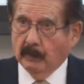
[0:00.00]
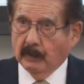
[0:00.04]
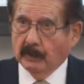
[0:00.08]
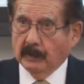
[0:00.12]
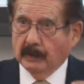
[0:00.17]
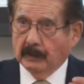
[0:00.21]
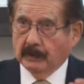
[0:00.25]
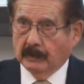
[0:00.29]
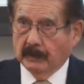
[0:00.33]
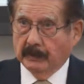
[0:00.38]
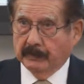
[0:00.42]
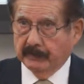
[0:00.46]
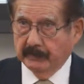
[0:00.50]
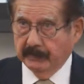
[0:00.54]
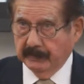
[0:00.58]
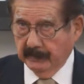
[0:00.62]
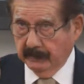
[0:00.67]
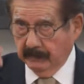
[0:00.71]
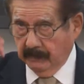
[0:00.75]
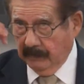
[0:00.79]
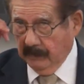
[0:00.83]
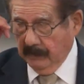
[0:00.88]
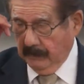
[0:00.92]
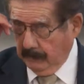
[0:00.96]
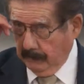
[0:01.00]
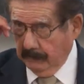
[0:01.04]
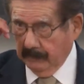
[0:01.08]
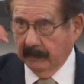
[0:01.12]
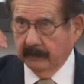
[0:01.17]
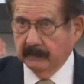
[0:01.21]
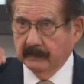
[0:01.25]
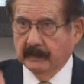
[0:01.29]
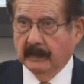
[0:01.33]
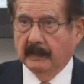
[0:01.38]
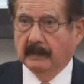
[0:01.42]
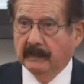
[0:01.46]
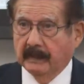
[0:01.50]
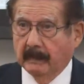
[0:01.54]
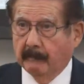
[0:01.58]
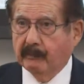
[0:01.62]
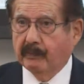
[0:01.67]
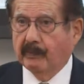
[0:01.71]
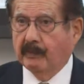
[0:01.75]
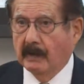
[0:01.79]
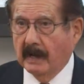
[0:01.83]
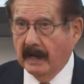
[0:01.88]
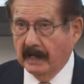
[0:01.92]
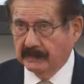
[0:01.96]
We're going to go through the
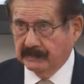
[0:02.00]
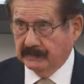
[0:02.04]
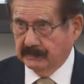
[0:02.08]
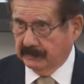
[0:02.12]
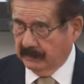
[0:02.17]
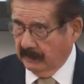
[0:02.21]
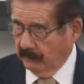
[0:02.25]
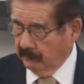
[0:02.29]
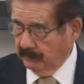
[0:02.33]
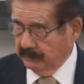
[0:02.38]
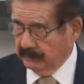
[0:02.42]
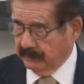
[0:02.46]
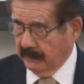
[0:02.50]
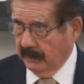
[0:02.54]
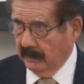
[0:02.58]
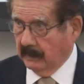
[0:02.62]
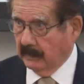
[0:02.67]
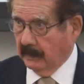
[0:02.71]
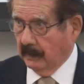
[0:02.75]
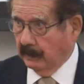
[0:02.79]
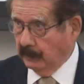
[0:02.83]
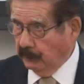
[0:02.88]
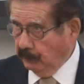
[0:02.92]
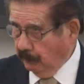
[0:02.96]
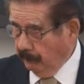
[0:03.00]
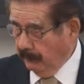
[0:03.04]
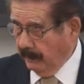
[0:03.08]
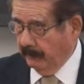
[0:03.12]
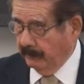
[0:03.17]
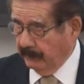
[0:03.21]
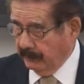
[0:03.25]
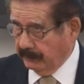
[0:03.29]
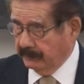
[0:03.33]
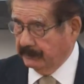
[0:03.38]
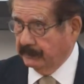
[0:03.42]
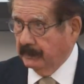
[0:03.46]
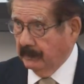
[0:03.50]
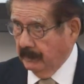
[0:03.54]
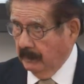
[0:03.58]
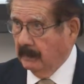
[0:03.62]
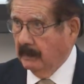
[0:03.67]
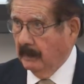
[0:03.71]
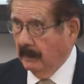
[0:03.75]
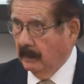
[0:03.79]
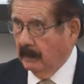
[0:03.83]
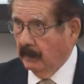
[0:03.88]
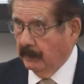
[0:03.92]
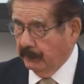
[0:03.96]
process that we take our new members
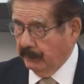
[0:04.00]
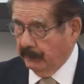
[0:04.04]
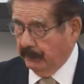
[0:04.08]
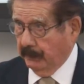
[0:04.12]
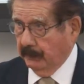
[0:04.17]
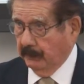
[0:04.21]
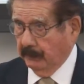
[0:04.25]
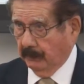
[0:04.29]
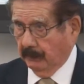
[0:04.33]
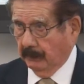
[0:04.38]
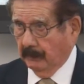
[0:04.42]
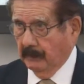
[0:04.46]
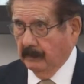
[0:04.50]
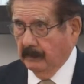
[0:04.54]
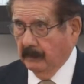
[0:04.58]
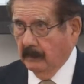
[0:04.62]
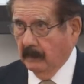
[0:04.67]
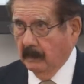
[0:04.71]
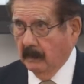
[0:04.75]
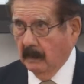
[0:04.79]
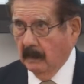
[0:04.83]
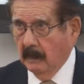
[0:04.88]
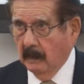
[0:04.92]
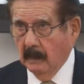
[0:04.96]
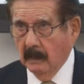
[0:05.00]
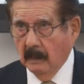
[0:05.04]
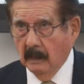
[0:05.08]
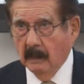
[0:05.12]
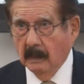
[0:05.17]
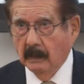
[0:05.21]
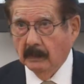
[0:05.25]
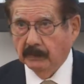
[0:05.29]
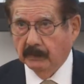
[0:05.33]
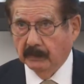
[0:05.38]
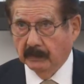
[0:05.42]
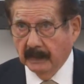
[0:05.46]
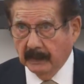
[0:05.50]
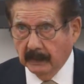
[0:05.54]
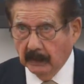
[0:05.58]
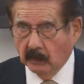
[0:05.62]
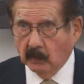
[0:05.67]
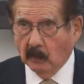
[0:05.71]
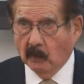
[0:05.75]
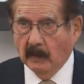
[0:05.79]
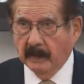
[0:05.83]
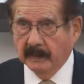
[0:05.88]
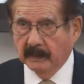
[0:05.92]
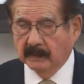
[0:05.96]
through to get
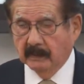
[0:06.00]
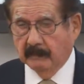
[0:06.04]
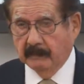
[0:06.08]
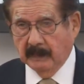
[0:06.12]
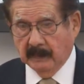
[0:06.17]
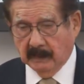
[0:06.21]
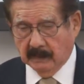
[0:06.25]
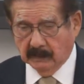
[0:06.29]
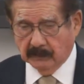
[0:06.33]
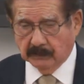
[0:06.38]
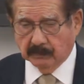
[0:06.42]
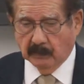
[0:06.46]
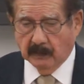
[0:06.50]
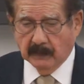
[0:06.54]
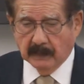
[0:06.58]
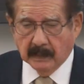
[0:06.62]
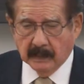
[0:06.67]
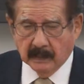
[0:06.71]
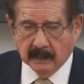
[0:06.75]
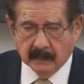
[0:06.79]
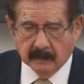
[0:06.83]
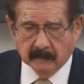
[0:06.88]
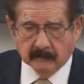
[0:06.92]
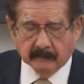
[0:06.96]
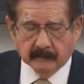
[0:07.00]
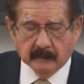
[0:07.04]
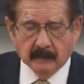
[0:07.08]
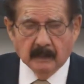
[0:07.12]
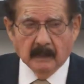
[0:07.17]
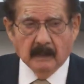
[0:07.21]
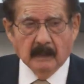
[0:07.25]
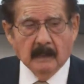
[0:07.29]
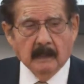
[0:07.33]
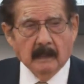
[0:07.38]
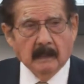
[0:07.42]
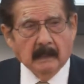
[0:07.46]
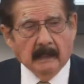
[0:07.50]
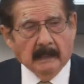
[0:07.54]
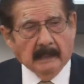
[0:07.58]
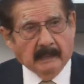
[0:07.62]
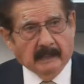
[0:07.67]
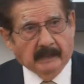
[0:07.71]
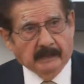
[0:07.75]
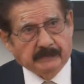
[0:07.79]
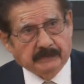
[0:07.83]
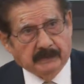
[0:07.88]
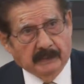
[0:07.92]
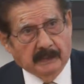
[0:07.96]
acquainted, because we have,
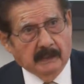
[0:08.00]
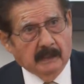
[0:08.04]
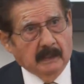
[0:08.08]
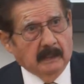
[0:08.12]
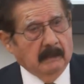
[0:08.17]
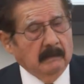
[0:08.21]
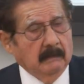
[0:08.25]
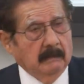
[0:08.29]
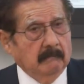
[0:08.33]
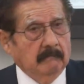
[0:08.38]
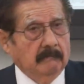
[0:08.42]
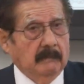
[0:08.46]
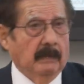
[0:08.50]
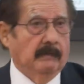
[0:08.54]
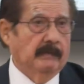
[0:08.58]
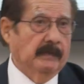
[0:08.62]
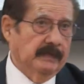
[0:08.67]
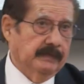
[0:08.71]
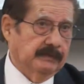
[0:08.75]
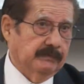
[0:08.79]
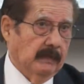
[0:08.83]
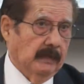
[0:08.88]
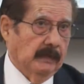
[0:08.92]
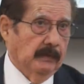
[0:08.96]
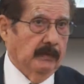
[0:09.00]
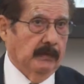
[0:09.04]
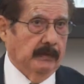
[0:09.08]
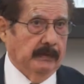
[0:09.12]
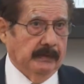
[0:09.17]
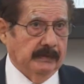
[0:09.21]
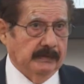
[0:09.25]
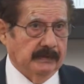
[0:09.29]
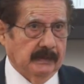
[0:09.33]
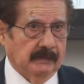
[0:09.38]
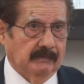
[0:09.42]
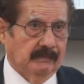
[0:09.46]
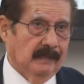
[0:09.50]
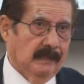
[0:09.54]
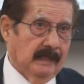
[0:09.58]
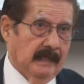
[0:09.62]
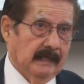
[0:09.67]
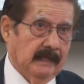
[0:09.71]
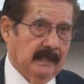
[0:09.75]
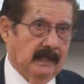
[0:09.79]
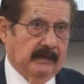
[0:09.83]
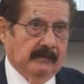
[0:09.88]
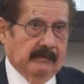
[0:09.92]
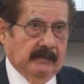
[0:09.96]
let's say, a restaurant owner says, well, I
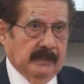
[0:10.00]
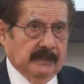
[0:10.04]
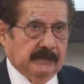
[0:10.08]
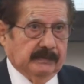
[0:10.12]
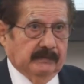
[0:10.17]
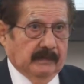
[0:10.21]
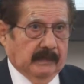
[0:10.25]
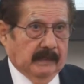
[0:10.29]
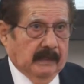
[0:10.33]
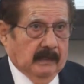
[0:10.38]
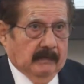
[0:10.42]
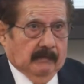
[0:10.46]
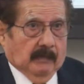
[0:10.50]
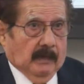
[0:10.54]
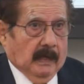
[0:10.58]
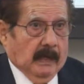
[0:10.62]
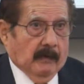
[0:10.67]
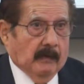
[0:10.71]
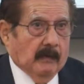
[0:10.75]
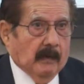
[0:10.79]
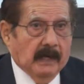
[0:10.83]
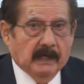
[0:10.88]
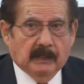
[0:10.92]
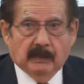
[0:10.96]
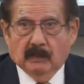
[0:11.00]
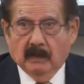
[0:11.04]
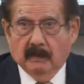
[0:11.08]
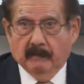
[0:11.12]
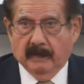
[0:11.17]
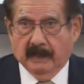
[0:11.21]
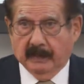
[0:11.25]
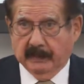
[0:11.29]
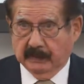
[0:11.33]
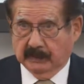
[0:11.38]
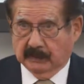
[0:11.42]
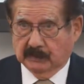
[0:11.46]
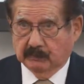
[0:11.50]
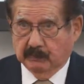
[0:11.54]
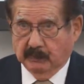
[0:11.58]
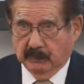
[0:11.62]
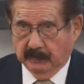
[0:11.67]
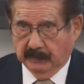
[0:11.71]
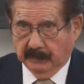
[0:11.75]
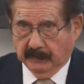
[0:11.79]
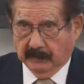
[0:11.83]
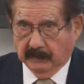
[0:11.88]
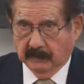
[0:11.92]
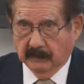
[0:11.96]
got a restaurant. What do I know about the
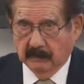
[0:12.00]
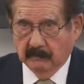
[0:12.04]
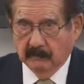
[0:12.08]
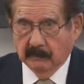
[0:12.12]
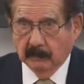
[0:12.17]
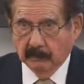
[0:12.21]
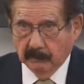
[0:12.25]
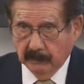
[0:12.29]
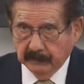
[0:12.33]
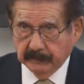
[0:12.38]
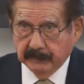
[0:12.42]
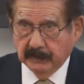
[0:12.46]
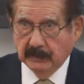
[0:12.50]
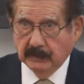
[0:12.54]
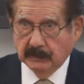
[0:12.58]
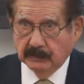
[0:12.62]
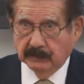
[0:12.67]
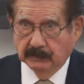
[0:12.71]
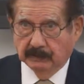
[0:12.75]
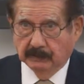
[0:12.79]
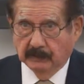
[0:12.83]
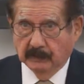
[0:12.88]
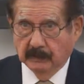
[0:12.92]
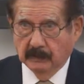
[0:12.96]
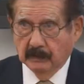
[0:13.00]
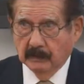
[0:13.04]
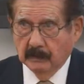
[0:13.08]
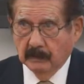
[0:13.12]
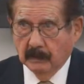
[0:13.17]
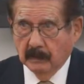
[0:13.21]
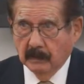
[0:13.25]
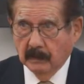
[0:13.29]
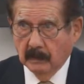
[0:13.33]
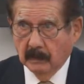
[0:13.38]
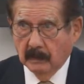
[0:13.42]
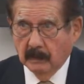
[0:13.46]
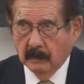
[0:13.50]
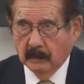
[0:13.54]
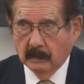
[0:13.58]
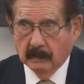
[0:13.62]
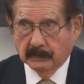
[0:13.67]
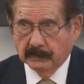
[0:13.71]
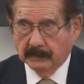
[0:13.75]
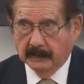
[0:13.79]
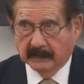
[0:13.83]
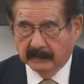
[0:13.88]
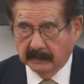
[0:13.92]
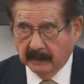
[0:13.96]
export? We'll teach you.
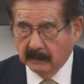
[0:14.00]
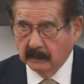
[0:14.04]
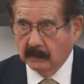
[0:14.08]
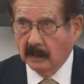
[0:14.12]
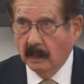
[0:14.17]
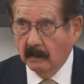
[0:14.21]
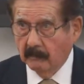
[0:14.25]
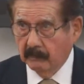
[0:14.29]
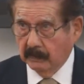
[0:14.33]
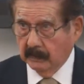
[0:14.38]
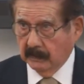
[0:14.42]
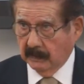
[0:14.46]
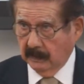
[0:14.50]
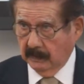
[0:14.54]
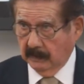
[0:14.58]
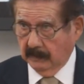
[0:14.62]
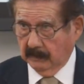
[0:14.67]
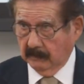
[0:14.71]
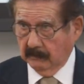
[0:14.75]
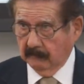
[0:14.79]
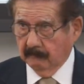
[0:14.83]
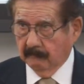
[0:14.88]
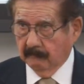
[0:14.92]
It's not that complicated.